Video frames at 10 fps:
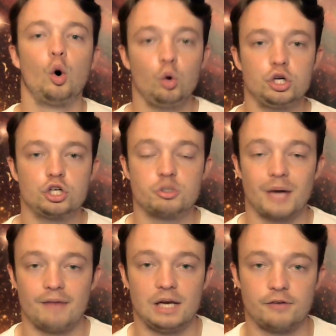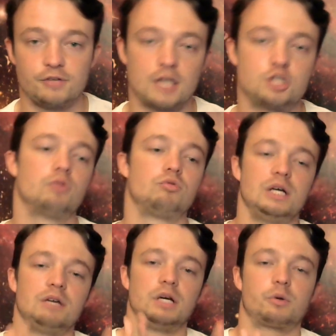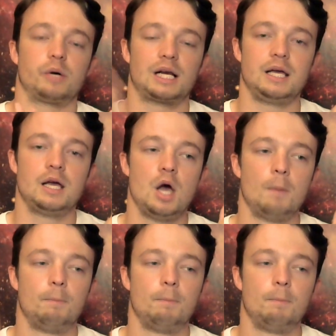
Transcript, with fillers: Or you could do a heavy lift and do it really, really quickly,